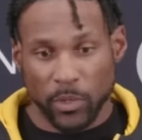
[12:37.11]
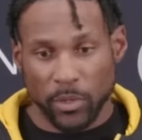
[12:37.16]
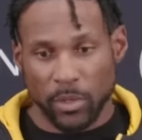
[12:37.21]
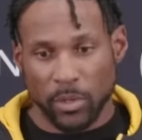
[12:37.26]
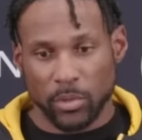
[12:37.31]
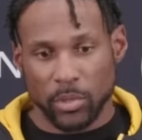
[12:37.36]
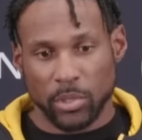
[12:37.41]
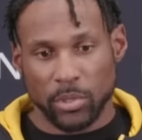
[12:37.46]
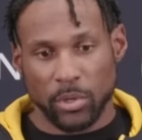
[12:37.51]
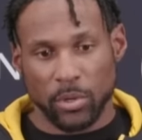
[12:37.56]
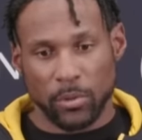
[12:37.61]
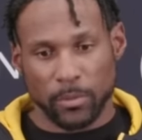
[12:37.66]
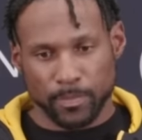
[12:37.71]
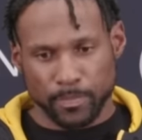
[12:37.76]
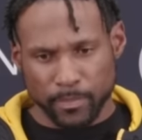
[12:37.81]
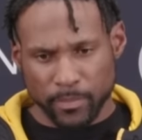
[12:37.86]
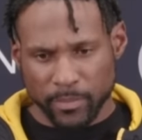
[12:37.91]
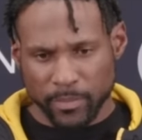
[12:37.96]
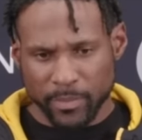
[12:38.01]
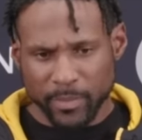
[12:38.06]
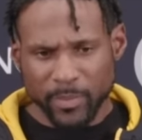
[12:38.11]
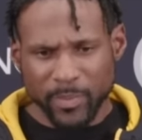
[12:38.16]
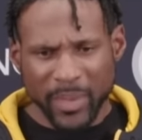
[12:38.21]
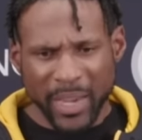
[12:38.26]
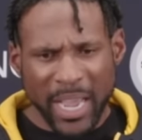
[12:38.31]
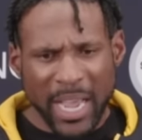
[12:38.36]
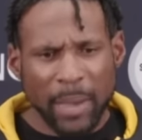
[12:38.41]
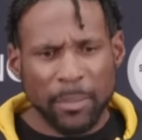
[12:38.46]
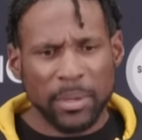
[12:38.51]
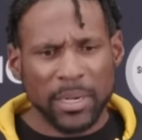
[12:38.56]
You know, so
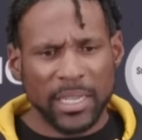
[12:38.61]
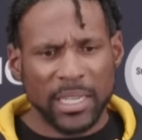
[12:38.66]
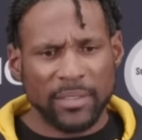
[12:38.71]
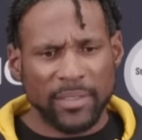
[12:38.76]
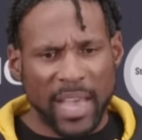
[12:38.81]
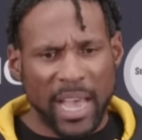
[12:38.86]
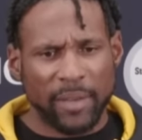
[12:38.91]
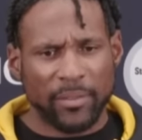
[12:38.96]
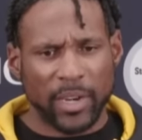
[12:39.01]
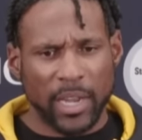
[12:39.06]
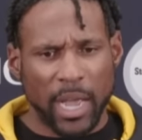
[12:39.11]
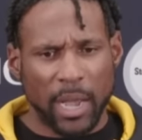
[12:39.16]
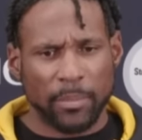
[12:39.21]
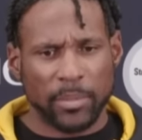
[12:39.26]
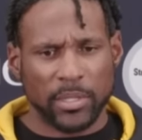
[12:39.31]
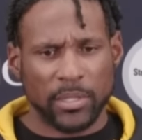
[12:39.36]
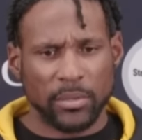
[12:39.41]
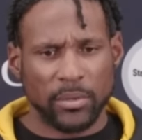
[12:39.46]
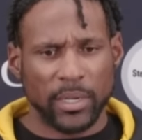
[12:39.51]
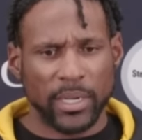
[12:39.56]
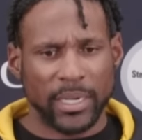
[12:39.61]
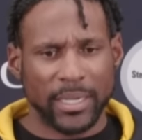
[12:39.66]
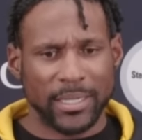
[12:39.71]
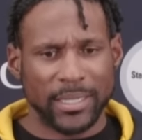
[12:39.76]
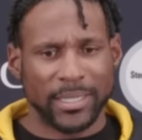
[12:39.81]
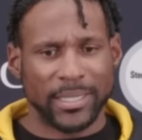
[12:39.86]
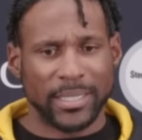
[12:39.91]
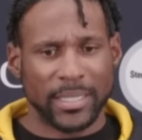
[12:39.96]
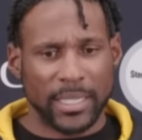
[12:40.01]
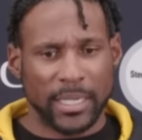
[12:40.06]
I believe having the opportunity
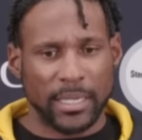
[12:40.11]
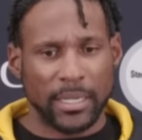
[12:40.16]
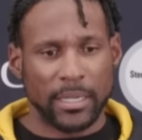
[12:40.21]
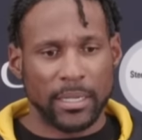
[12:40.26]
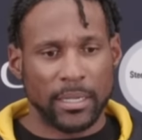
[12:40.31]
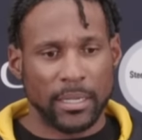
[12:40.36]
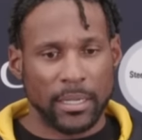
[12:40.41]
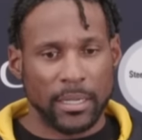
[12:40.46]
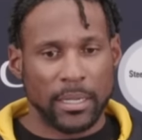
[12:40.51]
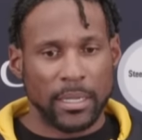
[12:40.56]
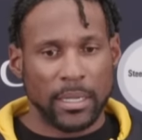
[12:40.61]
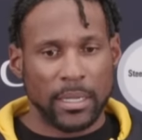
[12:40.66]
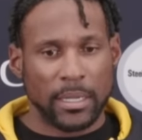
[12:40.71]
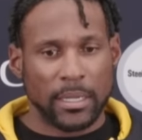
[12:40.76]
to see